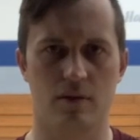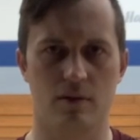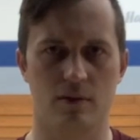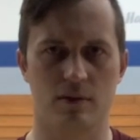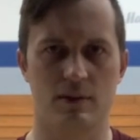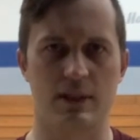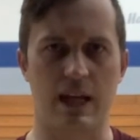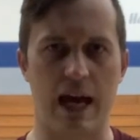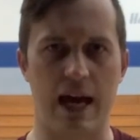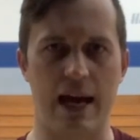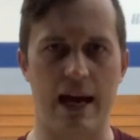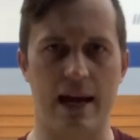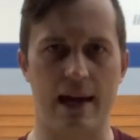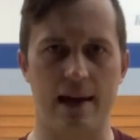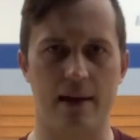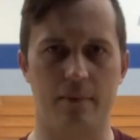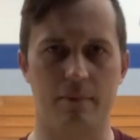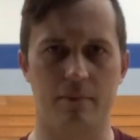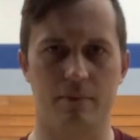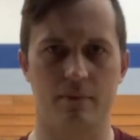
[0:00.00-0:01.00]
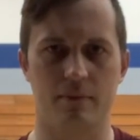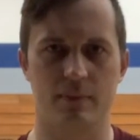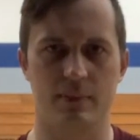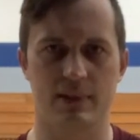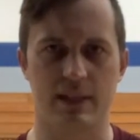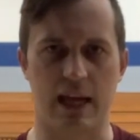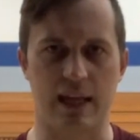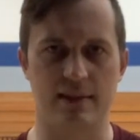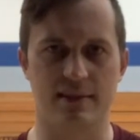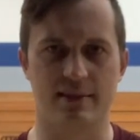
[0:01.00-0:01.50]
Time,
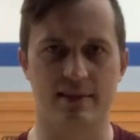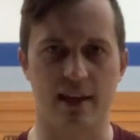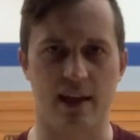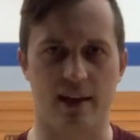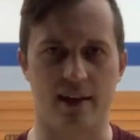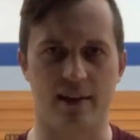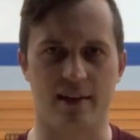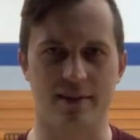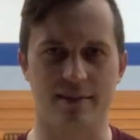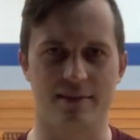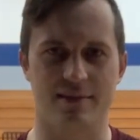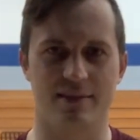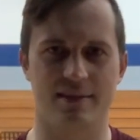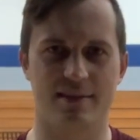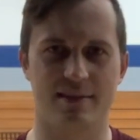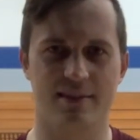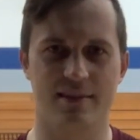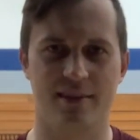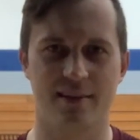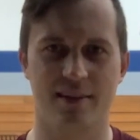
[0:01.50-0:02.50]
10 seconds.